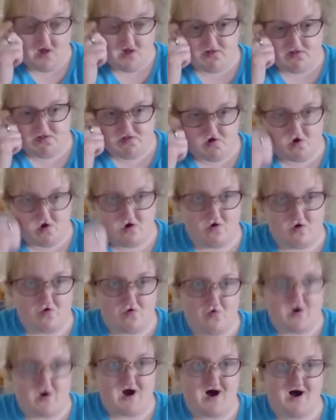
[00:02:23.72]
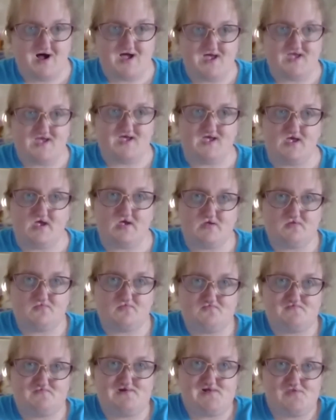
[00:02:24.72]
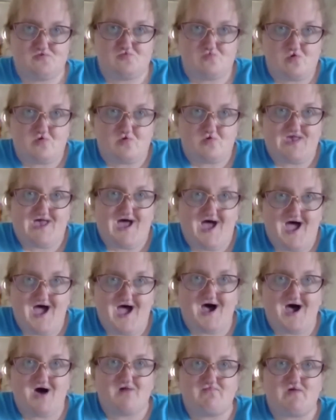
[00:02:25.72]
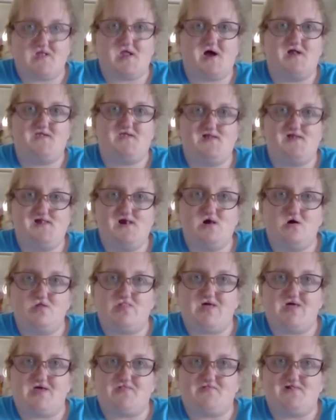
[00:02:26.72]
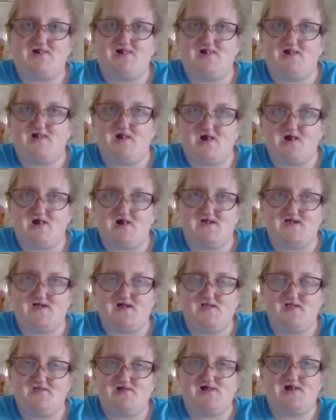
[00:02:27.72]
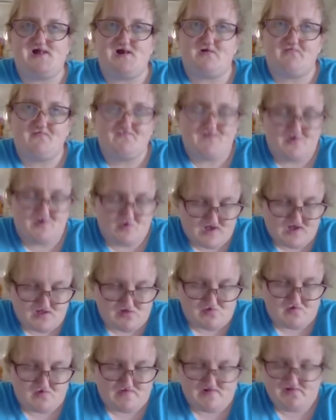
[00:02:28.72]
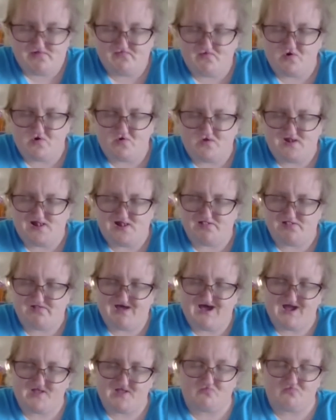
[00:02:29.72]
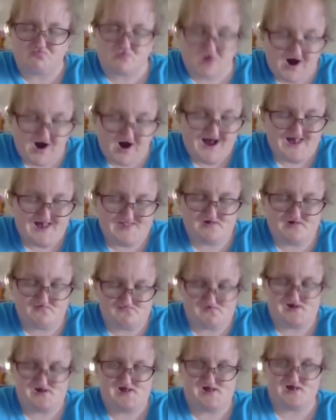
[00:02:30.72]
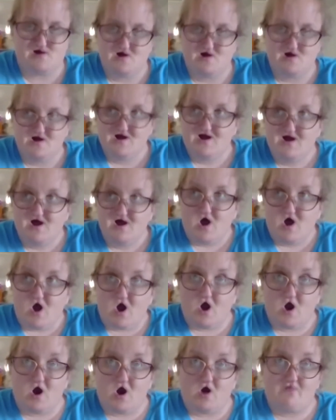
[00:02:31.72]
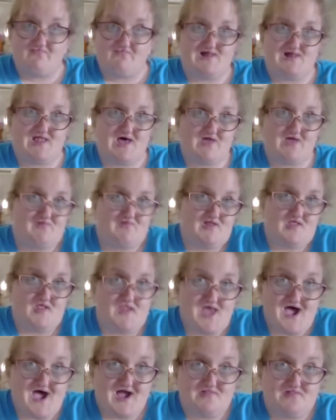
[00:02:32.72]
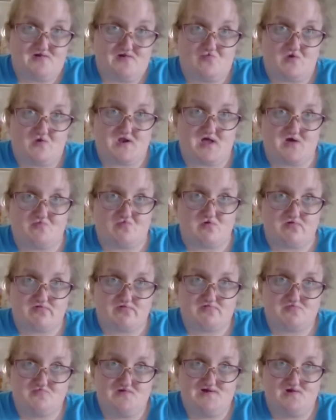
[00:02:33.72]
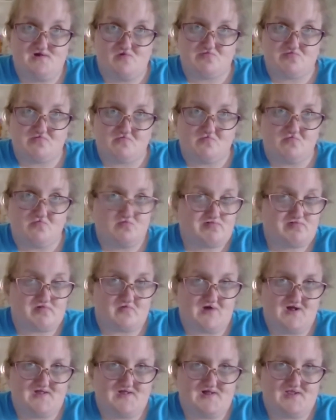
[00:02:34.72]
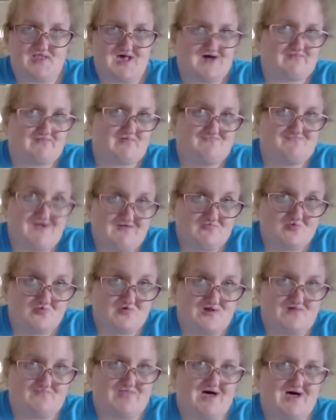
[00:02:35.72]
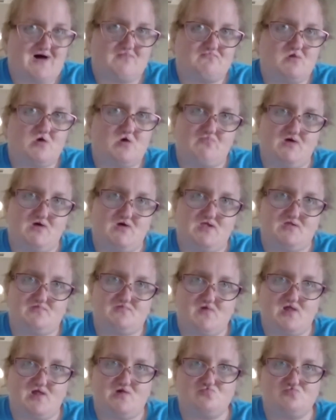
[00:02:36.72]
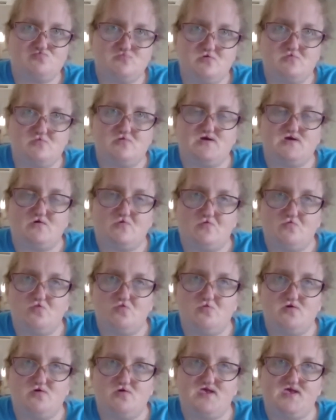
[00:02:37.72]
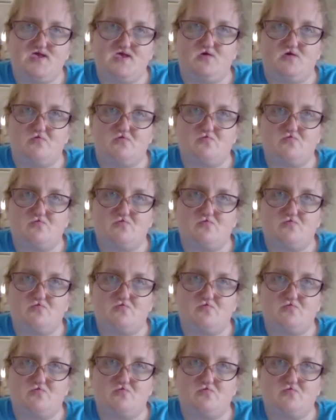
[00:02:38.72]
So I didn't really have an idea that the Americans with Disabilities Act applied to me. It had been enacted when I was 3 years old, so I didn't have a memory of that moment, but it really only